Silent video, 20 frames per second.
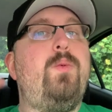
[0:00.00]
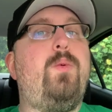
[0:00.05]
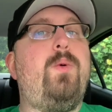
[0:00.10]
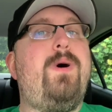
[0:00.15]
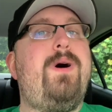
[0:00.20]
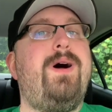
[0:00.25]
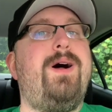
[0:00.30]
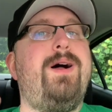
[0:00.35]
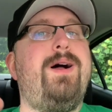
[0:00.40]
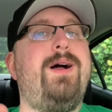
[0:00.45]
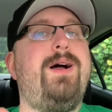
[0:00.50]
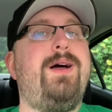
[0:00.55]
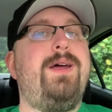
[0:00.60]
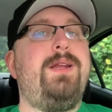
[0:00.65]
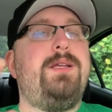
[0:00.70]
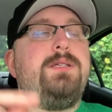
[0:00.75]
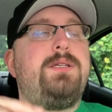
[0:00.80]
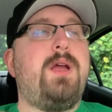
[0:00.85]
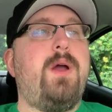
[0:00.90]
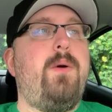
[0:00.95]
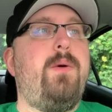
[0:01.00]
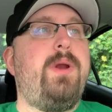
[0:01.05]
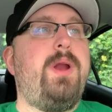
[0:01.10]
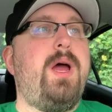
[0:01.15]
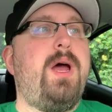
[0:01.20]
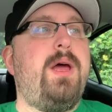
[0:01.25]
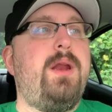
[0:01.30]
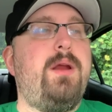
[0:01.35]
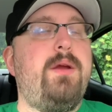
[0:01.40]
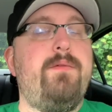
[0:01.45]
What is
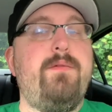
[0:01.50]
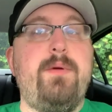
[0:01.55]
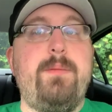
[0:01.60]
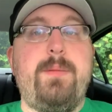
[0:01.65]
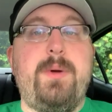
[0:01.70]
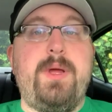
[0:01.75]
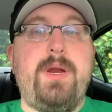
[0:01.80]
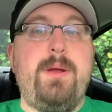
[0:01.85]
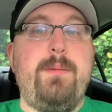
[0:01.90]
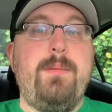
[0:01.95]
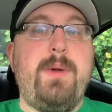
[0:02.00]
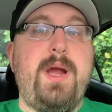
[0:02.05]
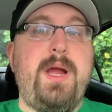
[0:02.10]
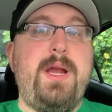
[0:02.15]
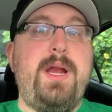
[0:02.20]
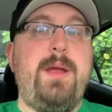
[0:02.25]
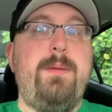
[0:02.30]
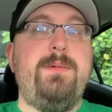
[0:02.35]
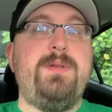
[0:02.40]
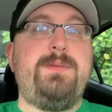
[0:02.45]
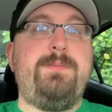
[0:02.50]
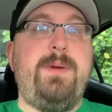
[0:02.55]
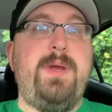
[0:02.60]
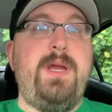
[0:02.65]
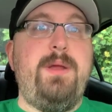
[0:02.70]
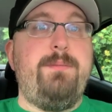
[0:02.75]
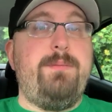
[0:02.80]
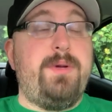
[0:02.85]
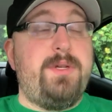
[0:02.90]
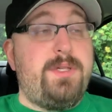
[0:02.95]
going on, everybody? My name is
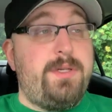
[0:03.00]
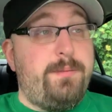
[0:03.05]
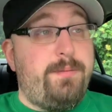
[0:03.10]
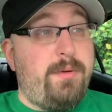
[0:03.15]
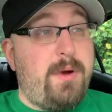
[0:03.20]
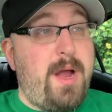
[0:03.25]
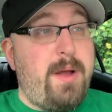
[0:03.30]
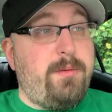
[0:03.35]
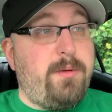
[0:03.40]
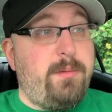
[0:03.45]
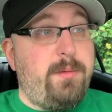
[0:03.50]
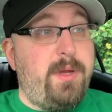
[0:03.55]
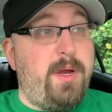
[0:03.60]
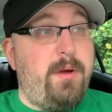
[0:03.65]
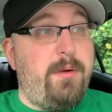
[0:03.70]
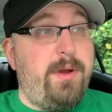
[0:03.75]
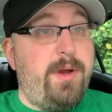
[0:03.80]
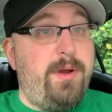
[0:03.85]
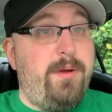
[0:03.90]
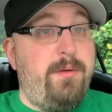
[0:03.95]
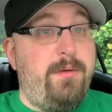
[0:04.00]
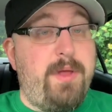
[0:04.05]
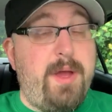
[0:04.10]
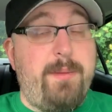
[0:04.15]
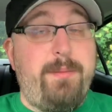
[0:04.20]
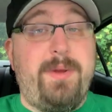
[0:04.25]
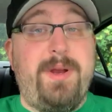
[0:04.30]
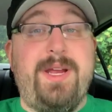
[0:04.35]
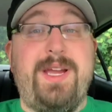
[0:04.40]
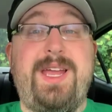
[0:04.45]
Pete, but you probably already knew
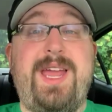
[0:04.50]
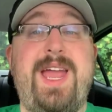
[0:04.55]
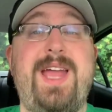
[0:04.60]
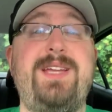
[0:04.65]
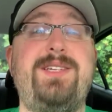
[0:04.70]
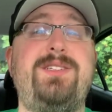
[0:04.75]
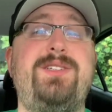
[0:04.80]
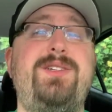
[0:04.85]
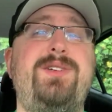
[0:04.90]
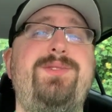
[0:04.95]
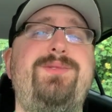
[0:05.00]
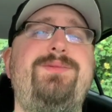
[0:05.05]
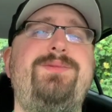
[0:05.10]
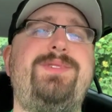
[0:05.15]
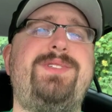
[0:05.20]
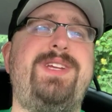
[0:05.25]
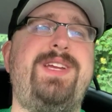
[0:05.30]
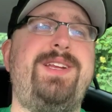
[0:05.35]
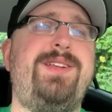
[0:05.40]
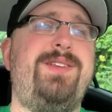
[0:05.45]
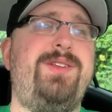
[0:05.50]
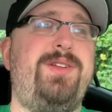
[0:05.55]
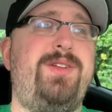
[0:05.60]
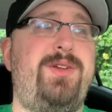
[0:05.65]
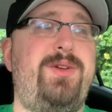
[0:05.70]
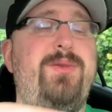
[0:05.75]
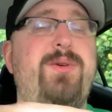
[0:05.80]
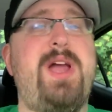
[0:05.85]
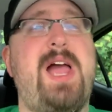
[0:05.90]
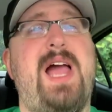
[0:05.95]
that. But in case you didn't,
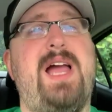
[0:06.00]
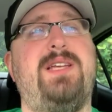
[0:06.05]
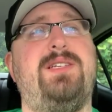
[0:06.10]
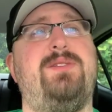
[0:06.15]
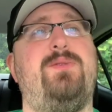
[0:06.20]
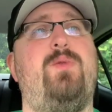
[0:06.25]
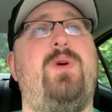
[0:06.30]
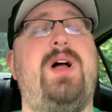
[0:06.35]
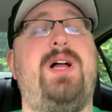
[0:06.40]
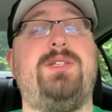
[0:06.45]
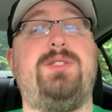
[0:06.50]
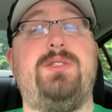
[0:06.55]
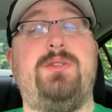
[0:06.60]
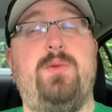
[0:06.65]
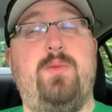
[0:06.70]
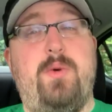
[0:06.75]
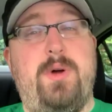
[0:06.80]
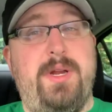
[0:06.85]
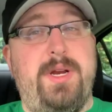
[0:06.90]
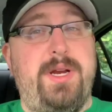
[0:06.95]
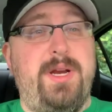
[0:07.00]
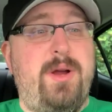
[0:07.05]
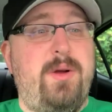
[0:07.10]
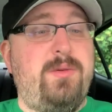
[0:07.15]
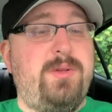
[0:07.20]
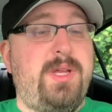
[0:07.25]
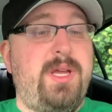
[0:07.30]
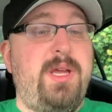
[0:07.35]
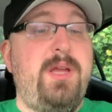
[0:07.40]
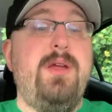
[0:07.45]
you guys are watching the one and
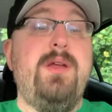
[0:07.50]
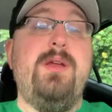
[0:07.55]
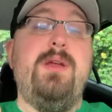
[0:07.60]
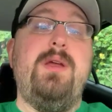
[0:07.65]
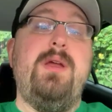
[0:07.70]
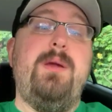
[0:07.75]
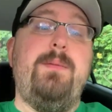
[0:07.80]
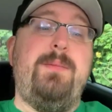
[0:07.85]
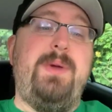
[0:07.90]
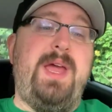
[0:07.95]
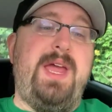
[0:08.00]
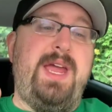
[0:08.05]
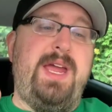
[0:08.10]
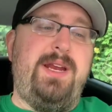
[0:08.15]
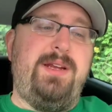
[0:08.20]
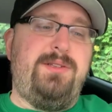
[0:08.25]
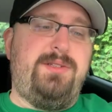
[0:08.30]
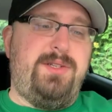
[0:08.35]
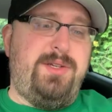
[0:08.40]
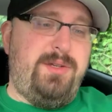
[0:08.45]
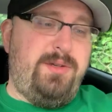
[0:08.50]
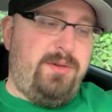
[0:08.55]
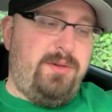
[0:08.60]
only Paid